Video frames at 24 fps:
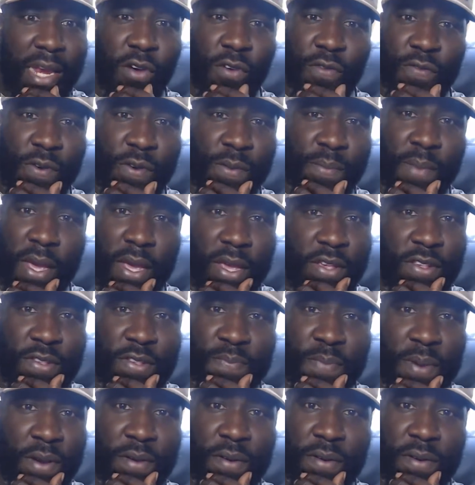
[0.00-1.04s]
no familiar
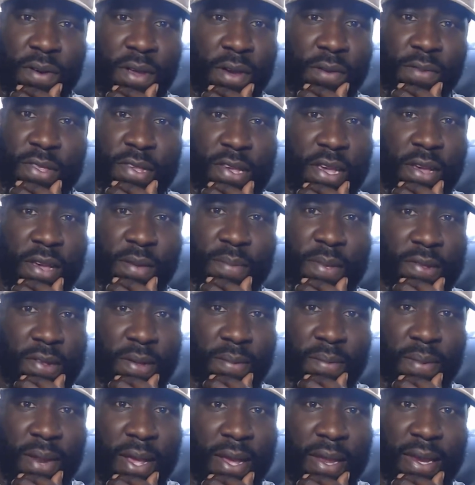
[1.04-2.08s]
spirit that would tell me
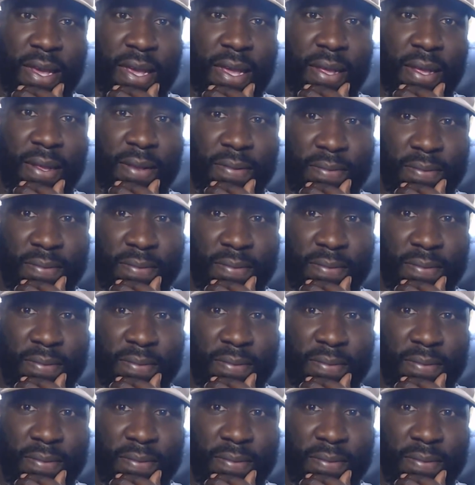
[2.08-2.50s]
something like that.